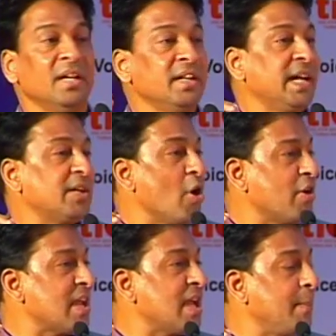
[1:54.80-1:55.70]
They are
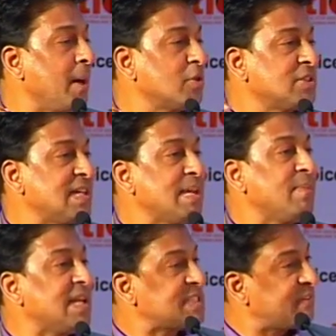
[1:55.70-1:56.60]
talking about
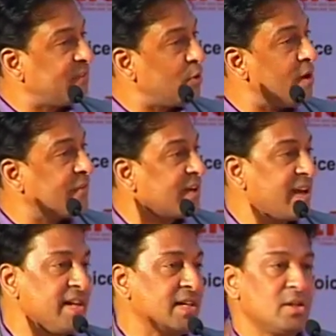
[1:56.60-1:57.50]
seamless flow of
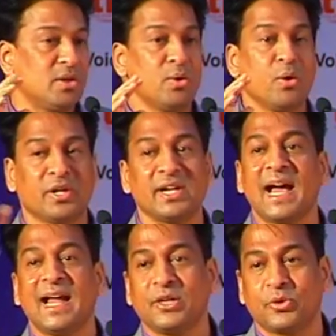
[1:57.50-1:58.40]
credit, no
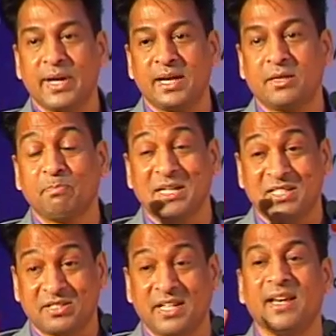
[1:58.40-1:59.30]
denial to it, but
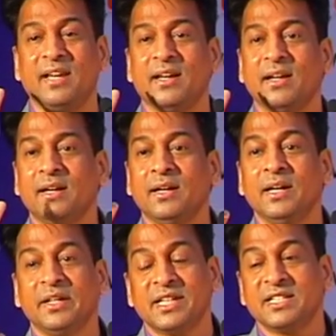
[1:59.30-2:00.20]
still
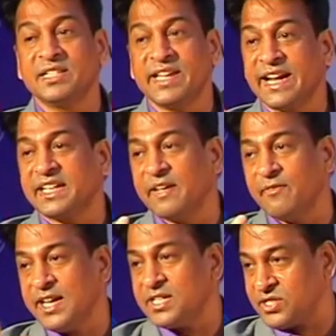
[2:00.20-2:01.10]
there is
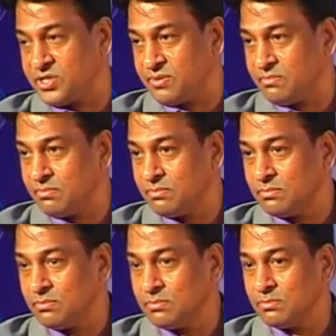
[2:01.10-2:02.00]
negative list.
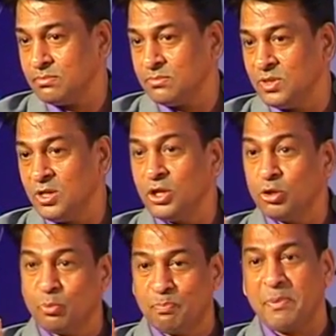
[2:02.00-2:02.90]

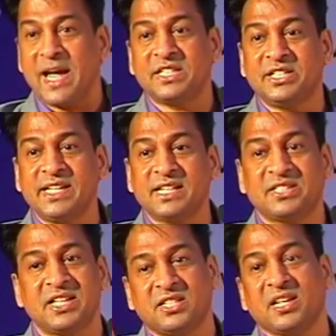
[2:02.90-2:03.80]
You pay
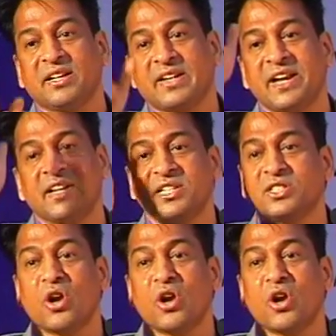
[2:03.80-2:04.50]
GST, still credit is